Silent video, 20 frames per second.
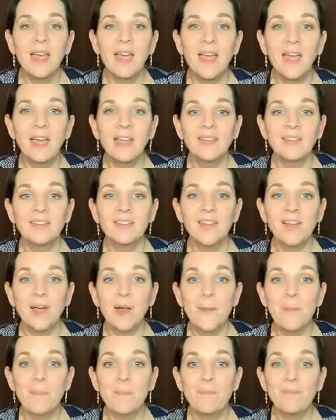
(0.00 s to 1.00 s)
And
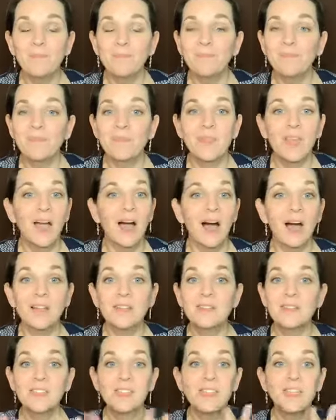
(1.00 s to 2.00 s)

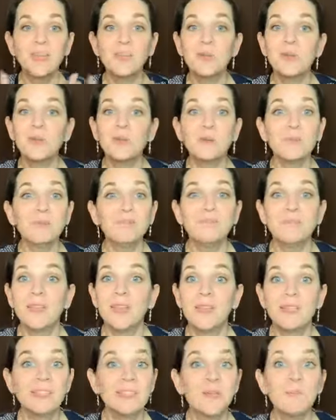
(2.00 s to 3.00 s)
I'll see you
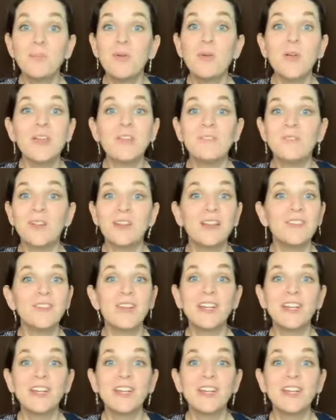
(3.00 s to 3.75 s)
at some point very,